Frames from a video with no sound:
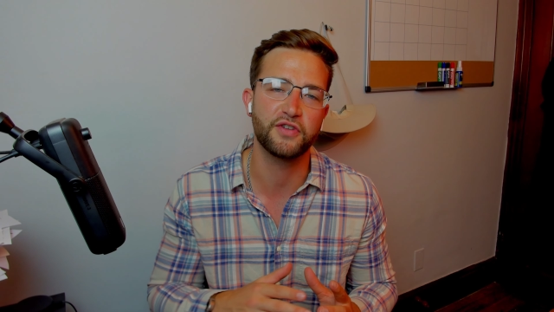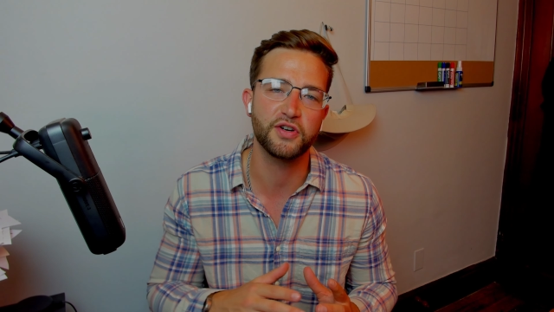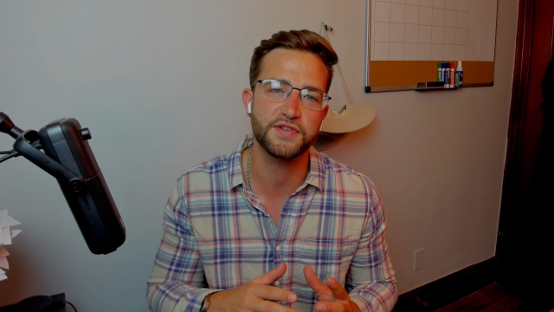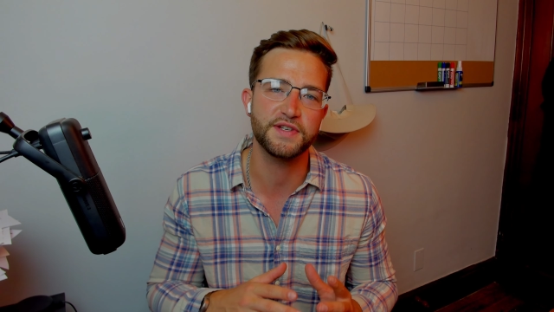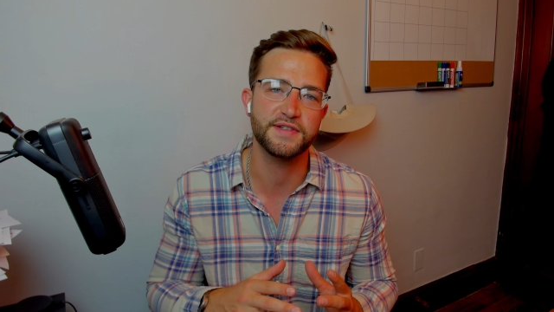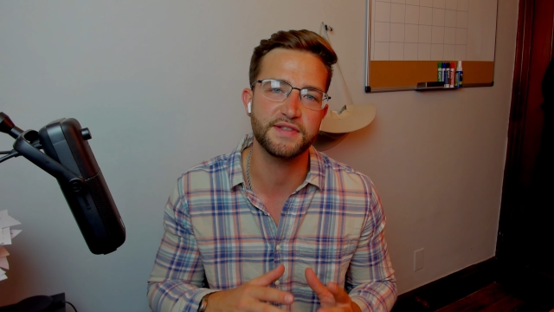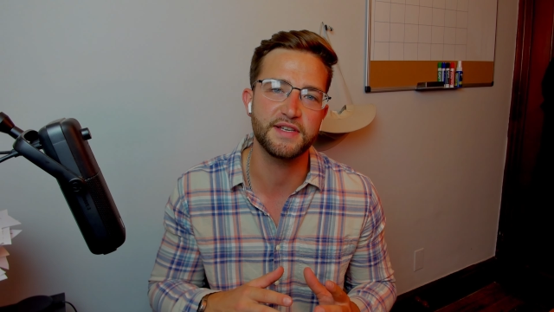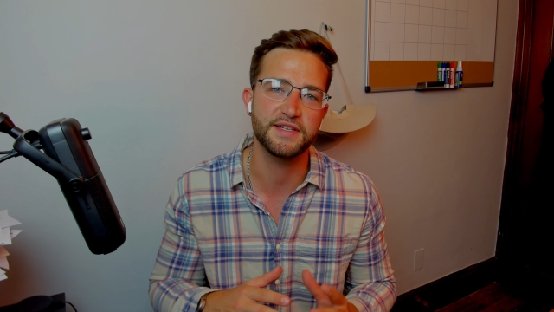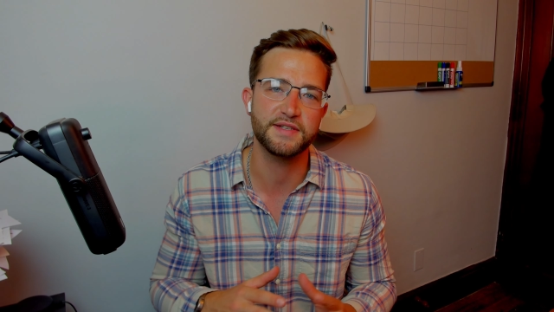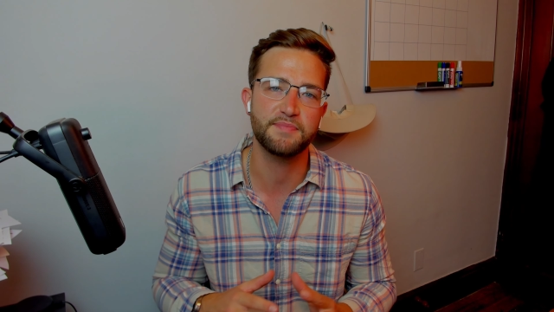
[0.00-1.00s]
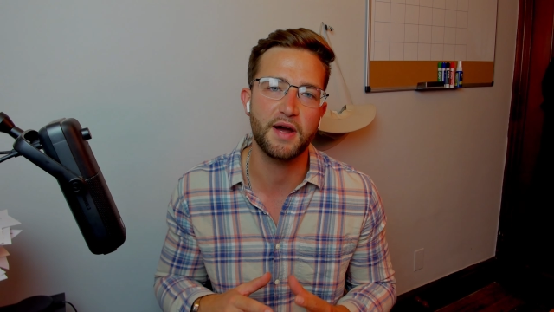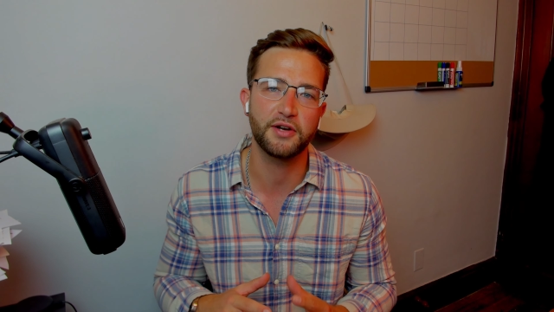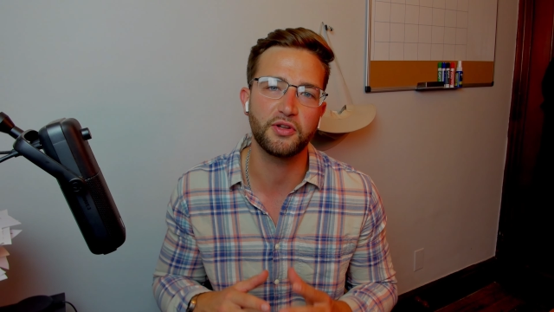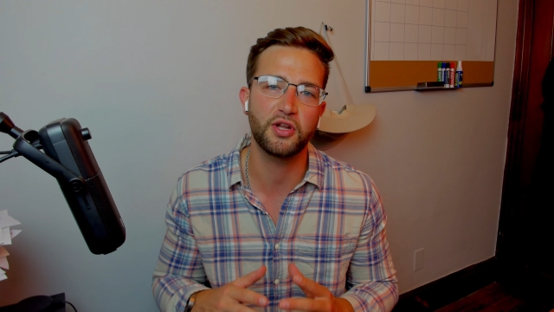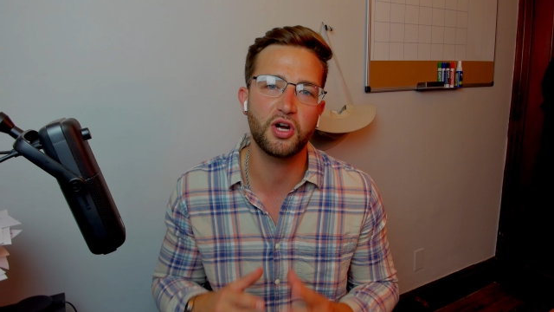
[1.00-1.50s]
versus the
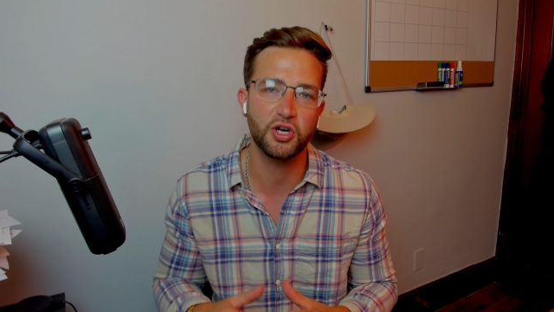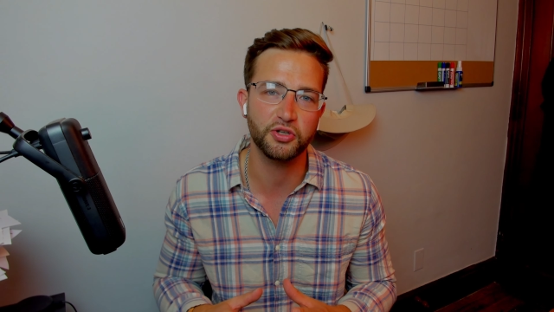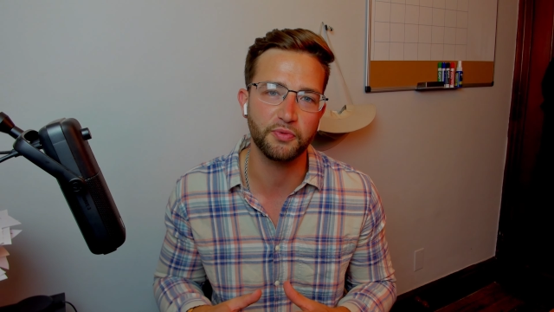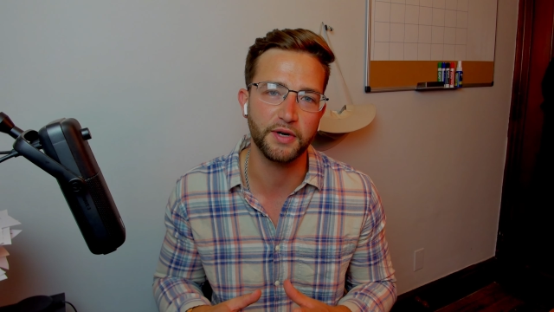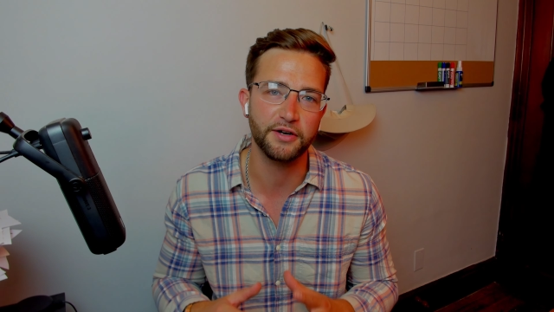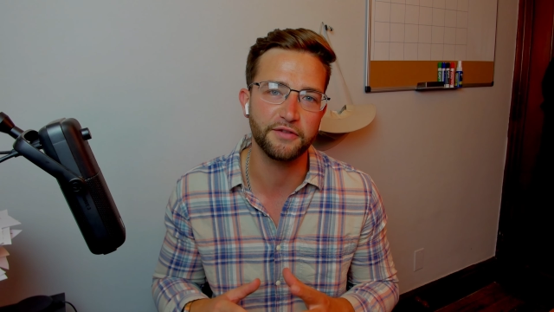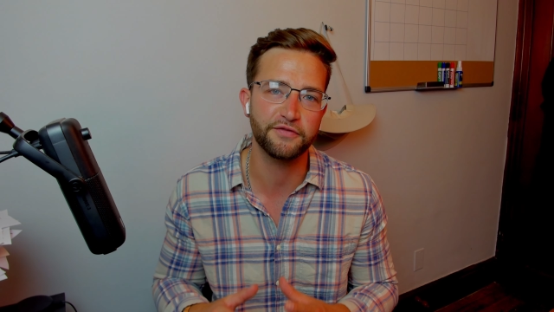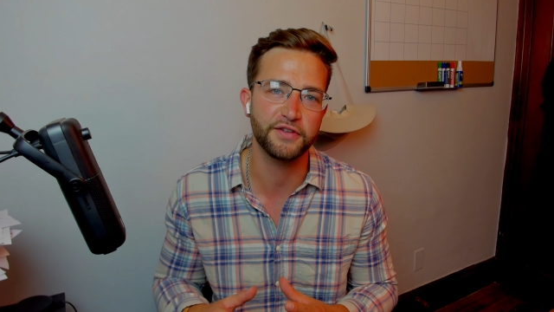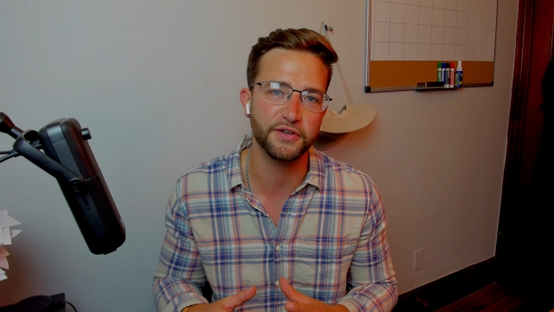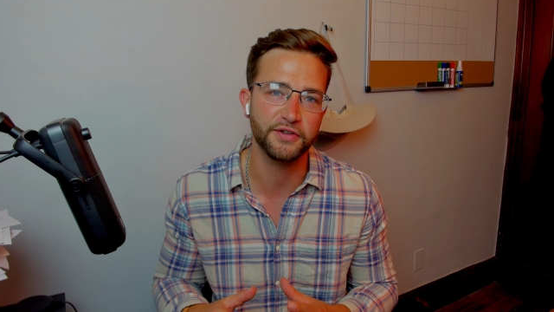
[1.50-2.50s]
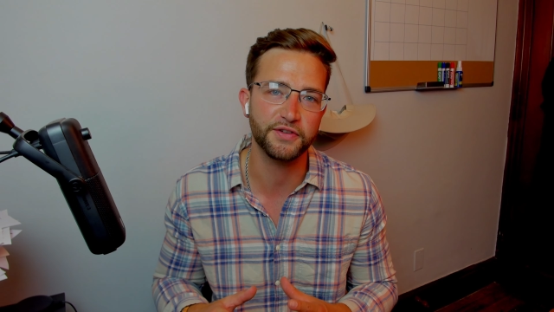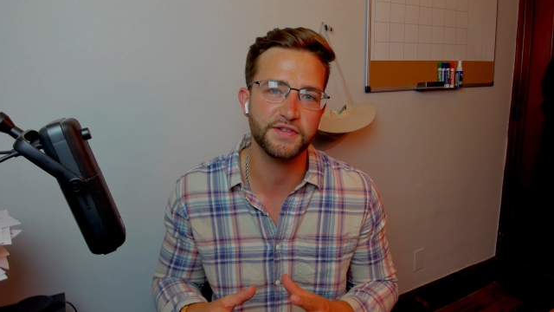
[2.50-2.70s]
spinal hardware field.